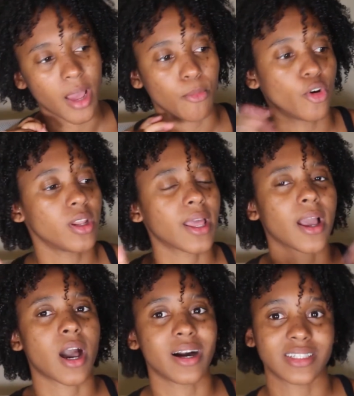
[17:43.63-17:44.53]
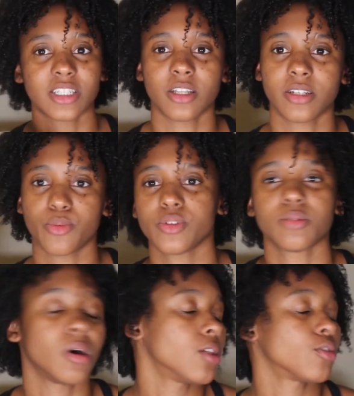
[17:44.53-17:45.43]
I'm gonna like cocktail it in with
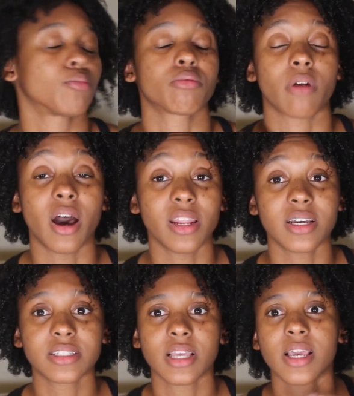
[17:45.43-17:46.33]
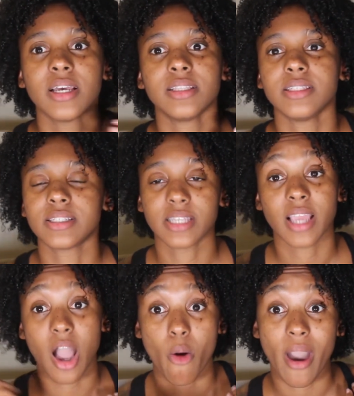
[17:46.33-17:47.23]
some other products to see
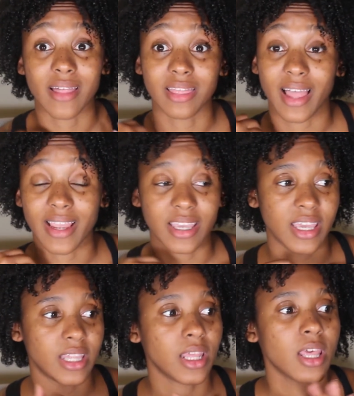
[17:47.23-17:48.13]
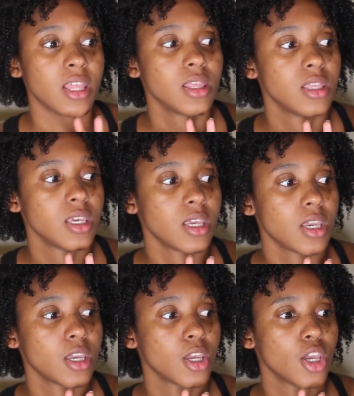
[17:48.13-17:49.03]
how I like it.
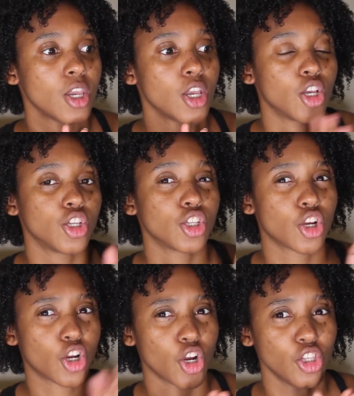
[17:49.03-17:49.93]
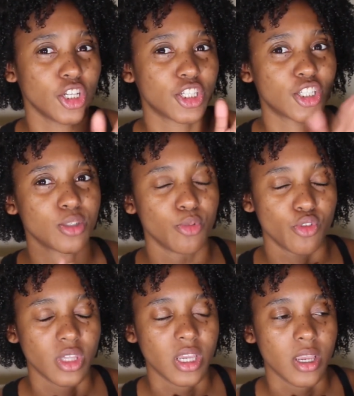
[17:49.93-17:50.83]
The curling
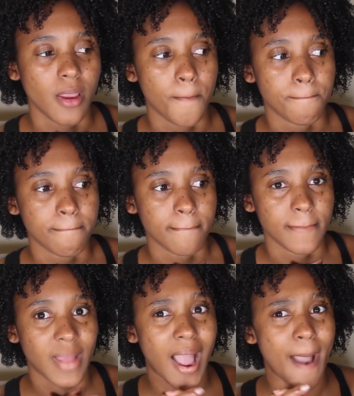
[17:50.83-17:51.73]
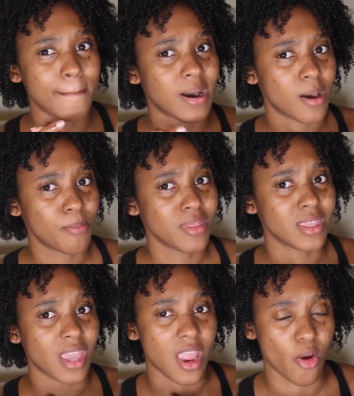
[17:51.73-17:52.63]
smoothie, I'm up in
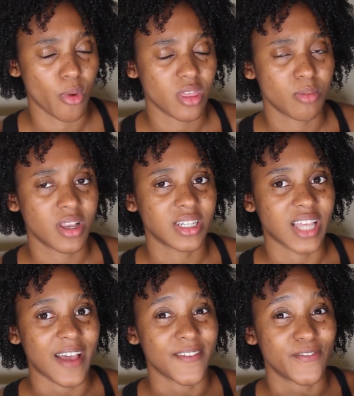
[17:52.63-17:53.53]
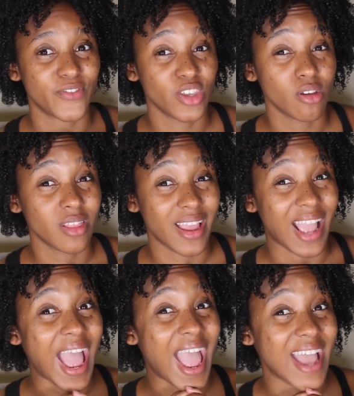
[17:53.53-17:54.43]
the air with because I feel like
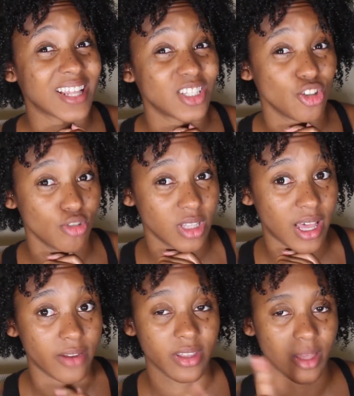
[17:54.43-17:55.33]
I had to use a lot of it.